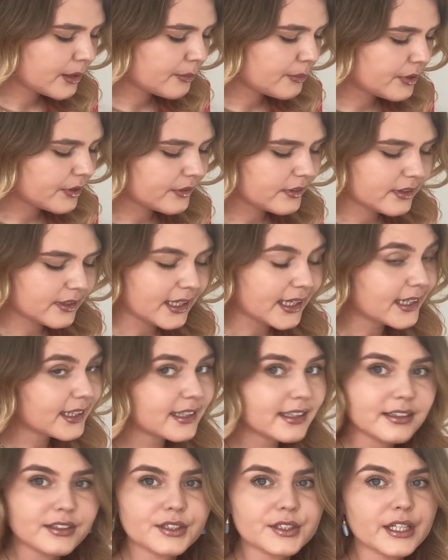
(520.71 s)
But
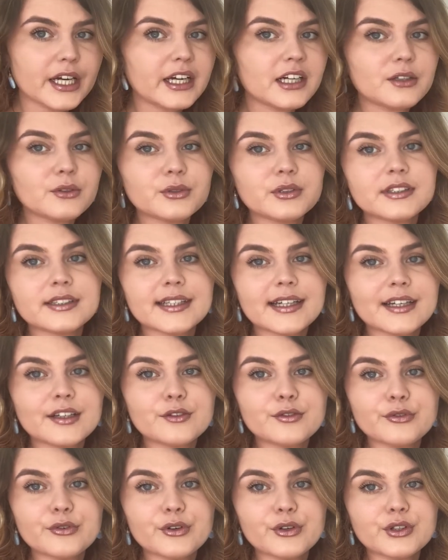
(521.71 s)
like it's an
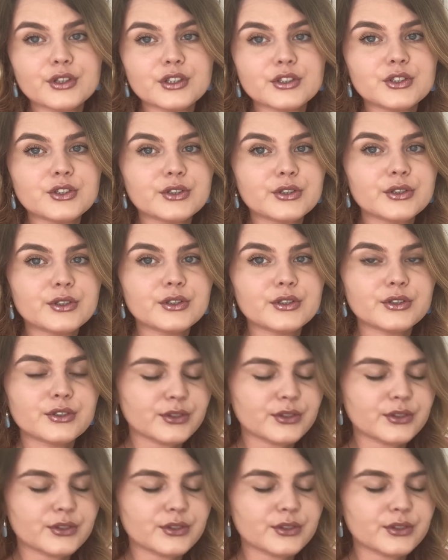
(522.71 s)
outside furniture,